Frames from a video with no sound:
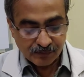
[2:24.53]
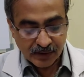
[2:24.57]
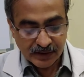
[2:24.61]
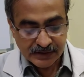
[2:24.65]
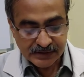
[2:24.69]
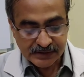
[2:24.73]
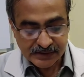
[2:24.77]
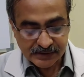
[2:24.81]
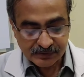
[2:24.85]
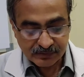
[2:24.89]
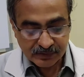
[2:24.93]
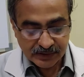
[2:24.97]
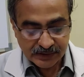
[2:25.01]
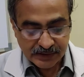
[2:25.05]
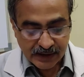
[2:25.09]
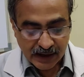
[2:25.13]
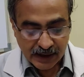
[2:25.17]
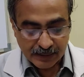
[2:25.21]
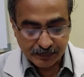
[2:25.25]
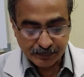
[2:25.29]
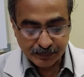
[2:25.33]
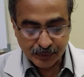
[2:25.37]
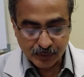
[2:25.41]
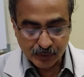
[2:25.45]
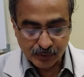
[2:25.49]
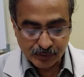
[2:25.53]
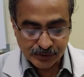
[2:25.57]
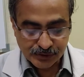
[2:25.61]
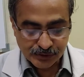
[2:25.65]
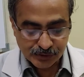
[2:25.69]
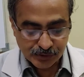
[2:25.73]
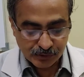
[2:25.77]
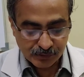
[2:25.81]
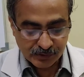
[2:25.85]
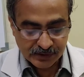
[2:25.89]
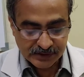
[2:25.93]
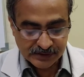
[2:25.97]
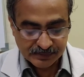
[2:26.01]
once one
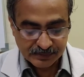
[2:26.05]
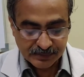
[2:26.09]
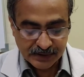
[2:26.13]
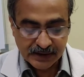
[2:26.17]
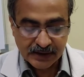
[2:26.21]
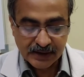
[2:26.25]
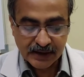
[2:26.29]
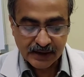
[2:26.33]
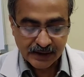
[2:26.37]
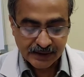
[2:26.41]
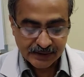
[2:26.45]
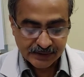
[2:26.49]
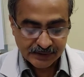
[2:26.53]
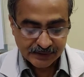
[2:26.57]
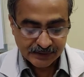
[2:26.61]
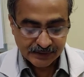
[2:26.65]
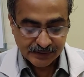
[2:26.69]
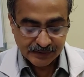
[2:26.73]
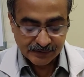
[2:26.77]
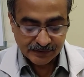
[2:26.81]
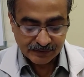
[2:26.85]
approach towards midline,